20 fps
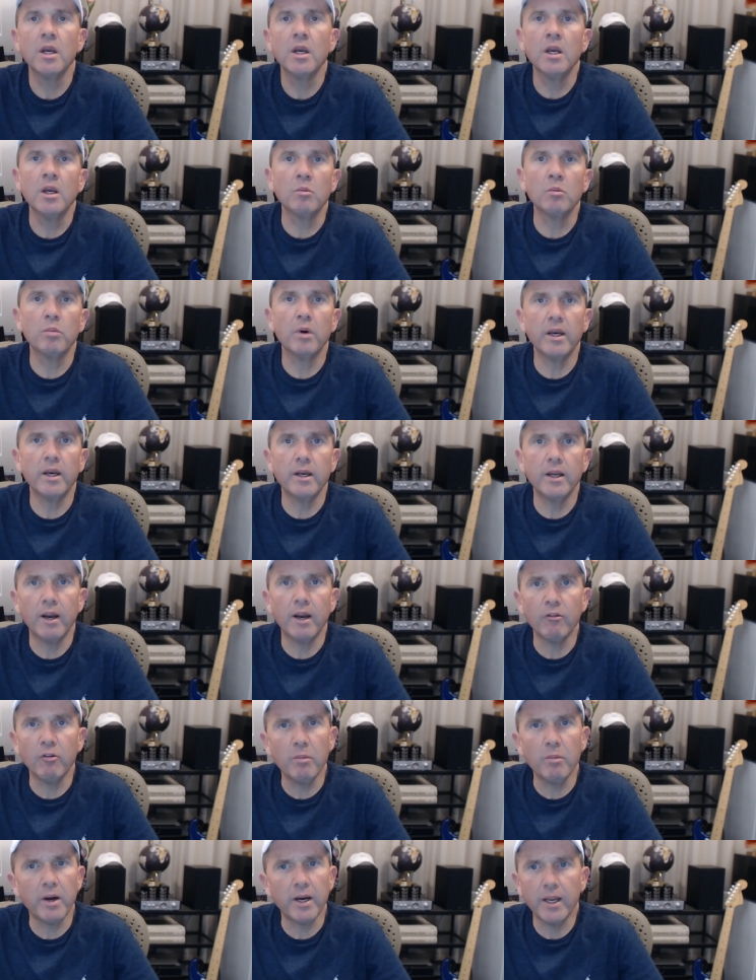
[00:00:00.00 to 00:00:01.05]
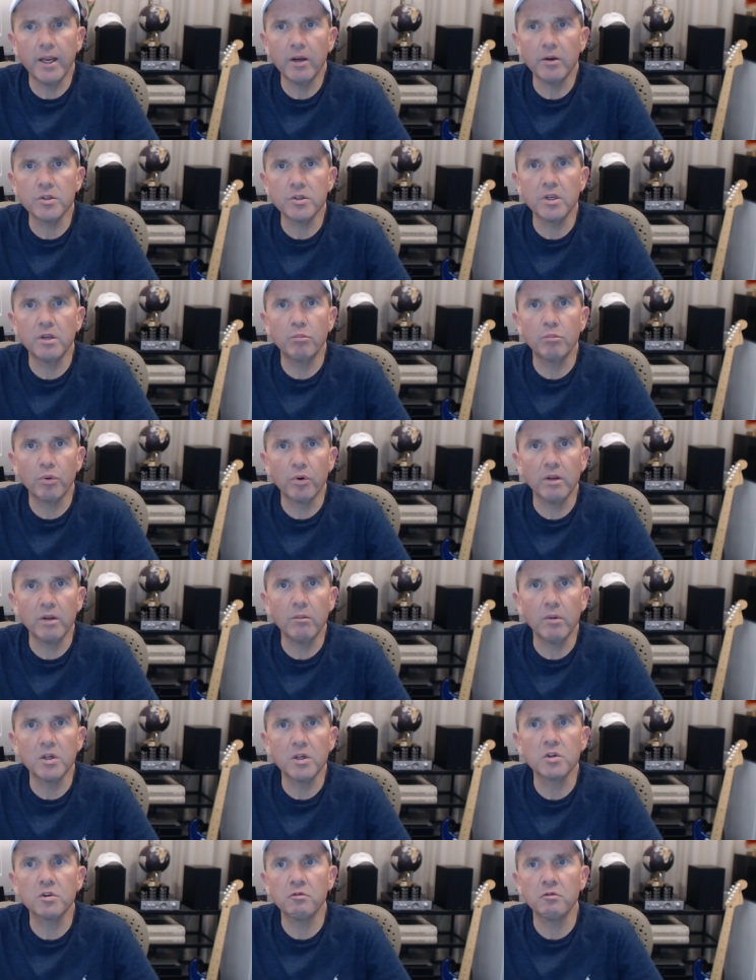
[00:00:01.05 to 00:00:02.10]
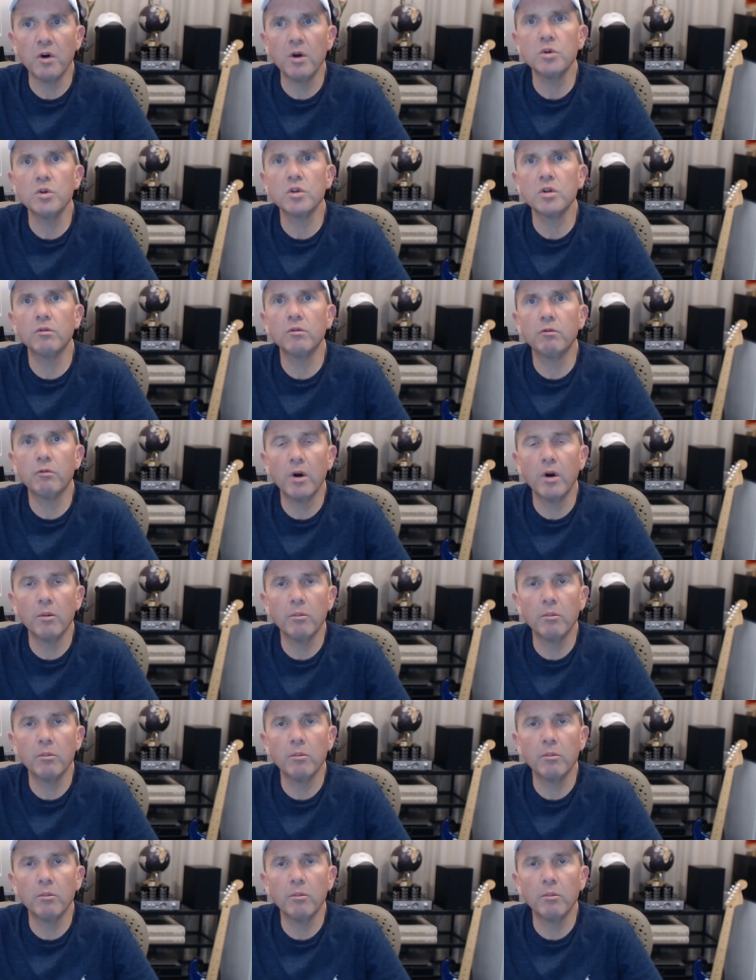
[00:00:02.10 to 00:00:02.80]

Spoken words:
But everybody else can pretty much function from